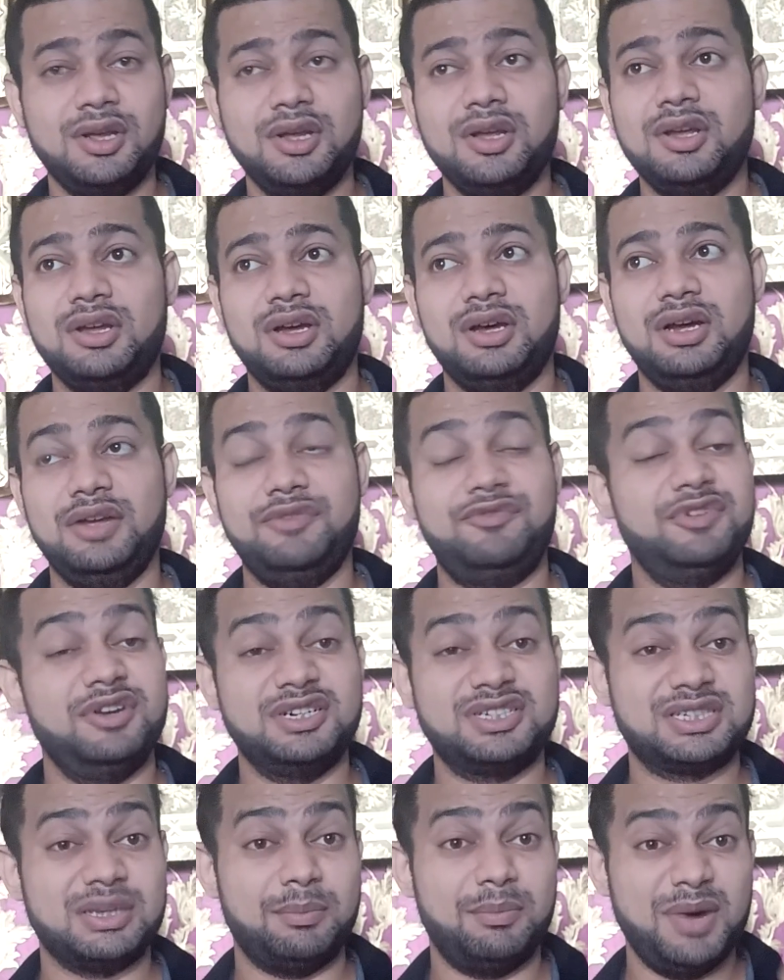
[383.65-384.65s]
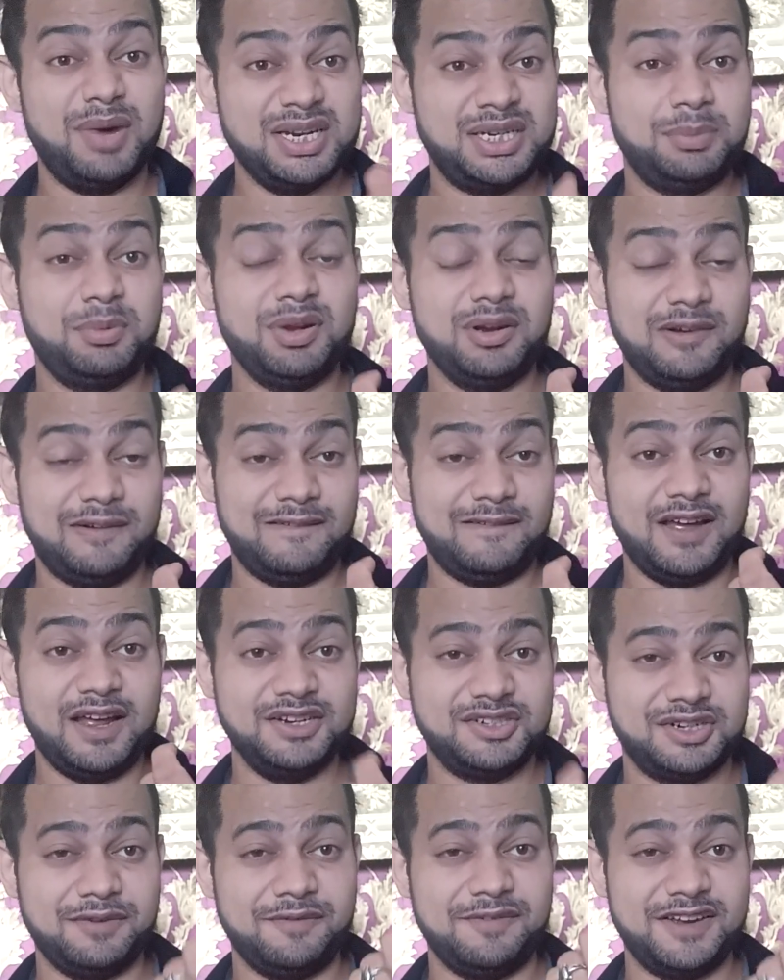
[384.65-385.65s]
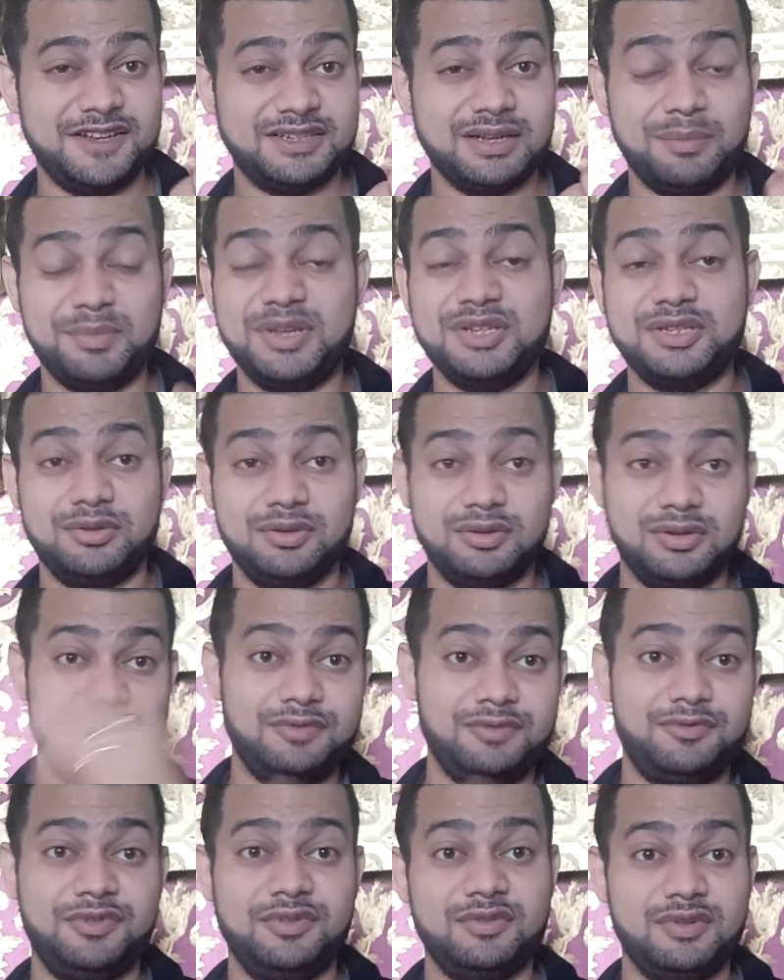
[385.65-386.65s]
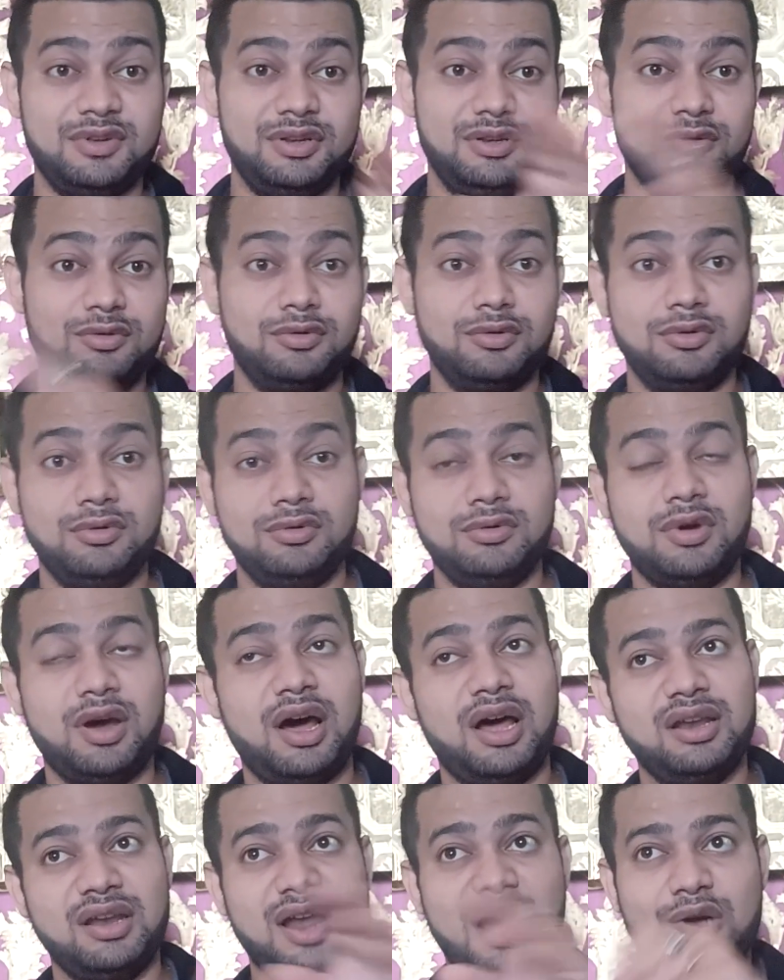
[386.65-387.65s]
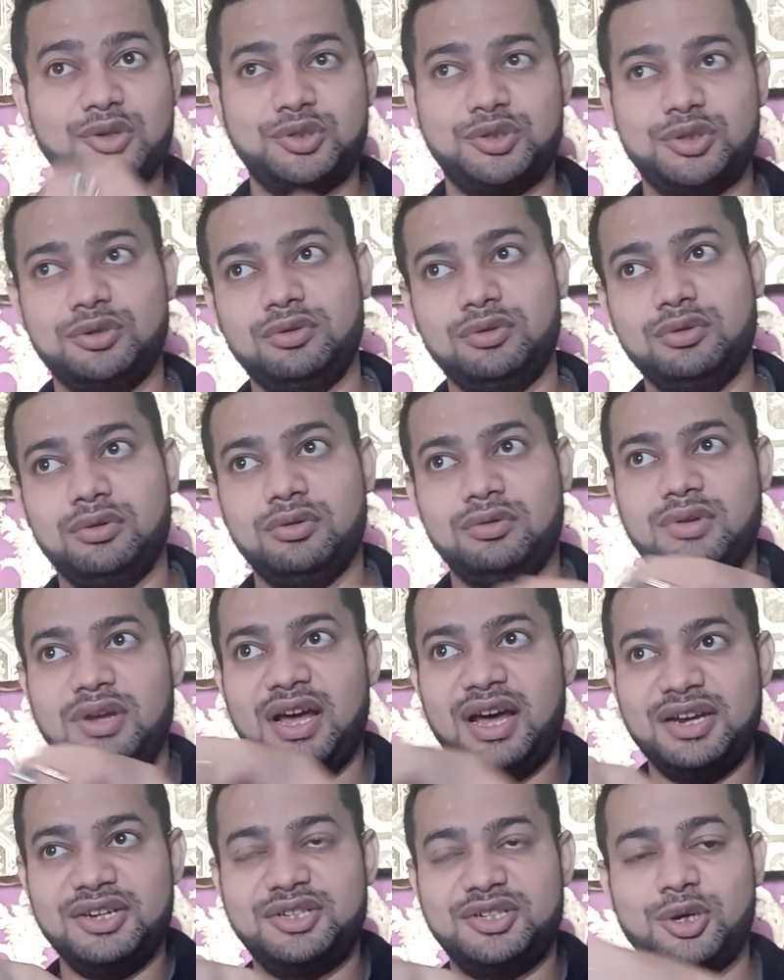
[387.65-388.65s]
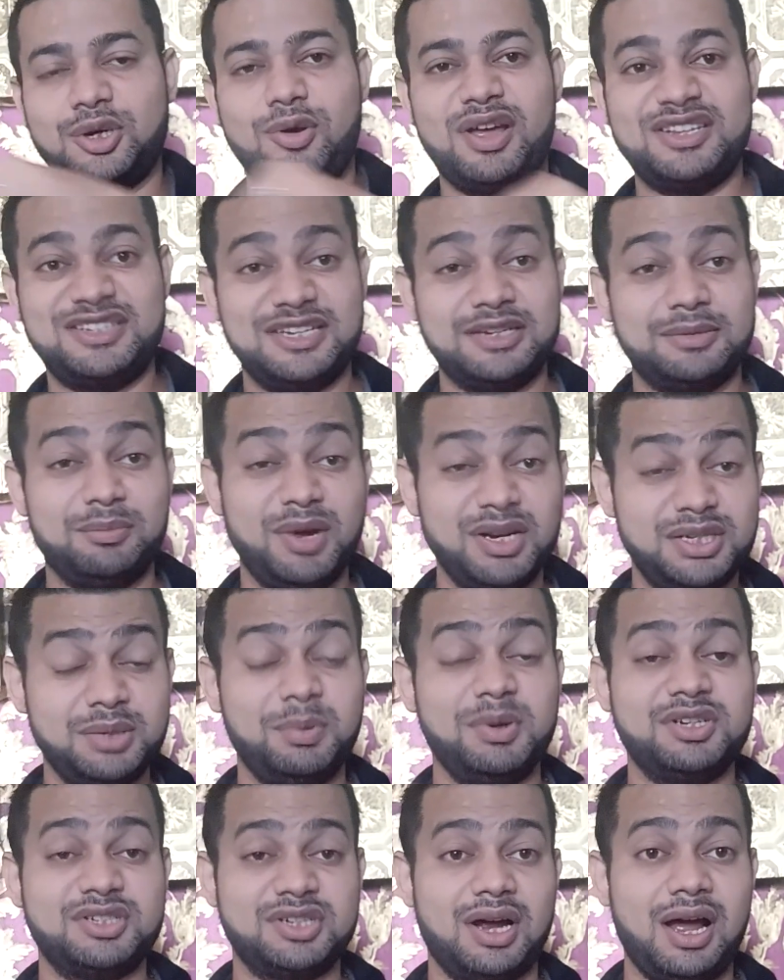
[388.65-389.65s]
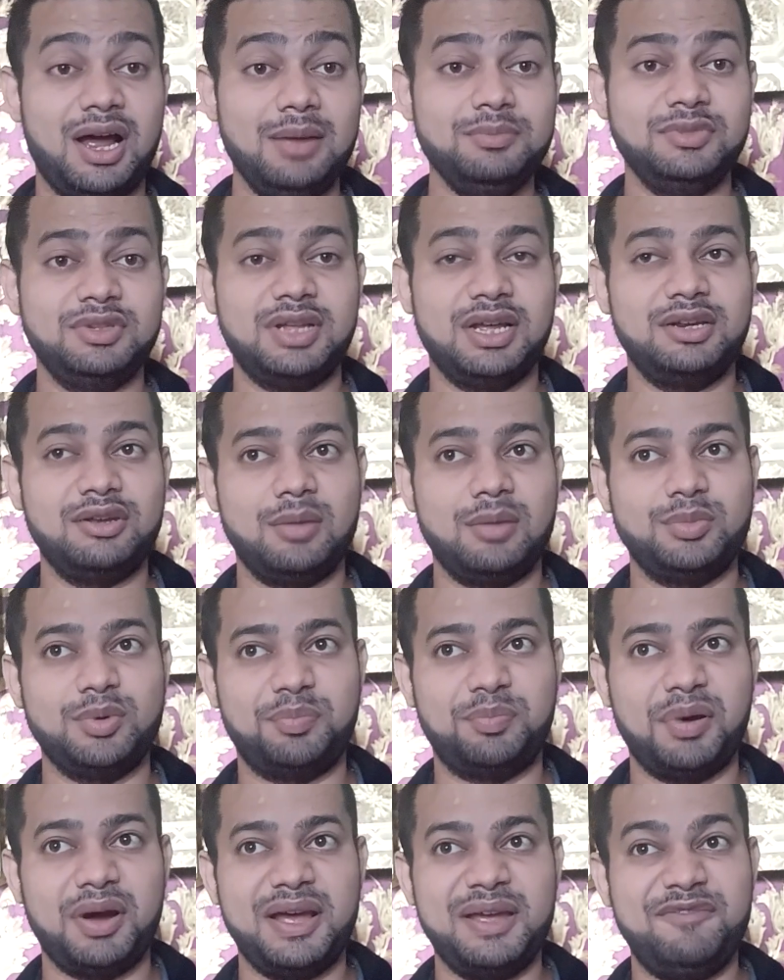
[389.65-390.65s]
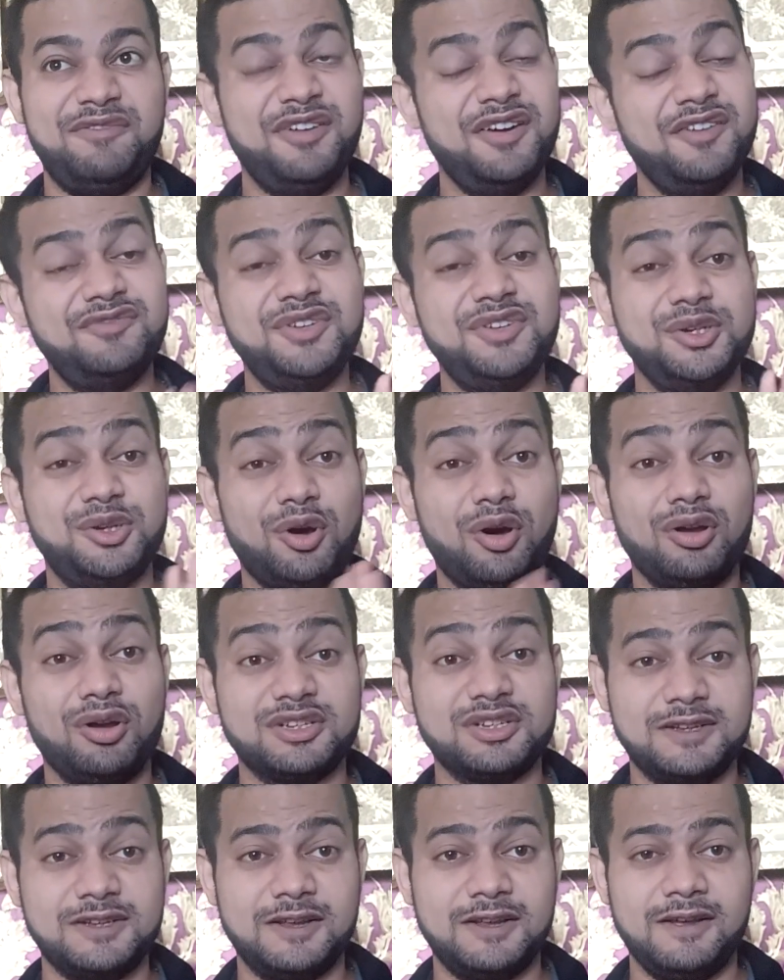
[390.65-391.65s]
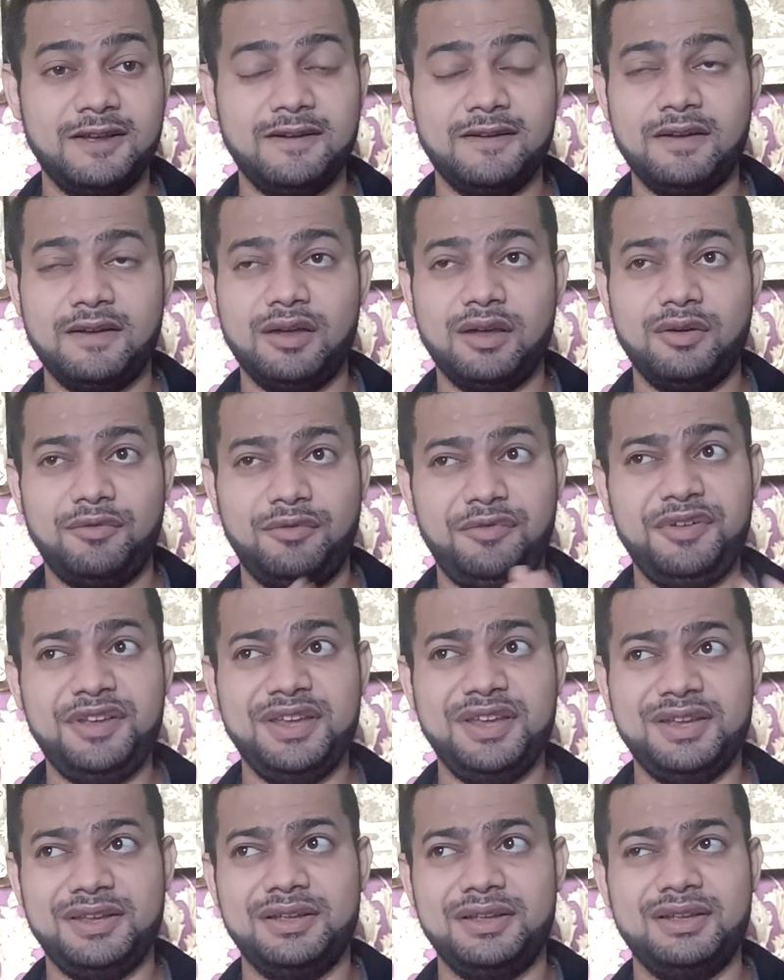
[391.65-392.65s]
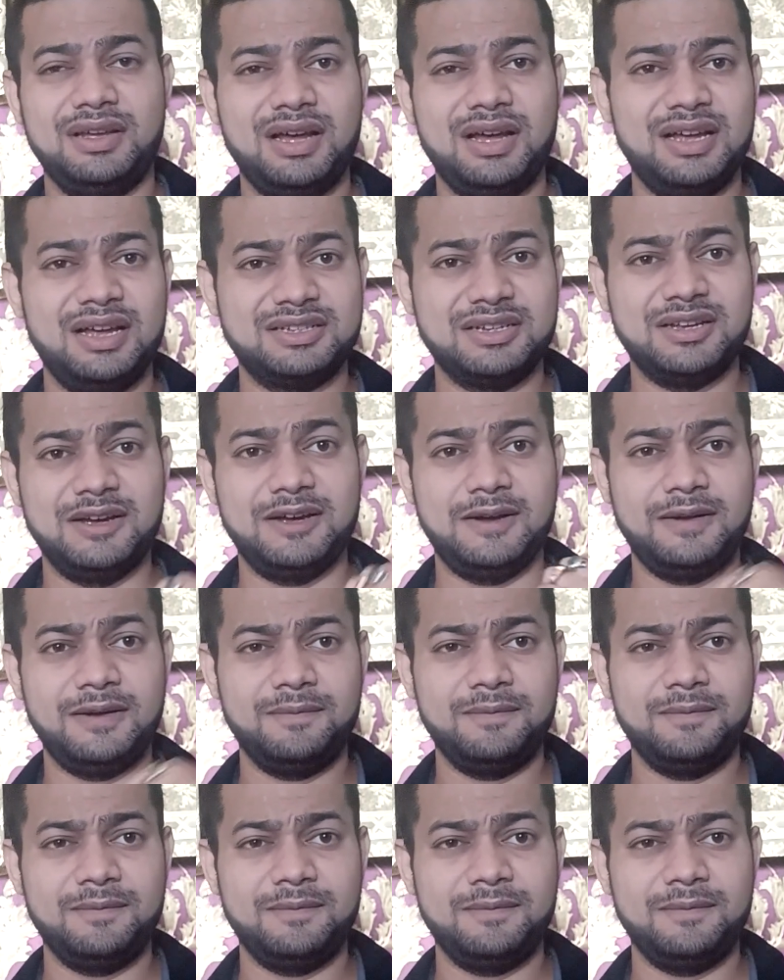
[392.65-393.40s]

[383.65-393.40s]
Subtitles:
If it's a multiple entry visa, means if you are allowed to enter or exit multiple times, then you have to pay $50 fee as a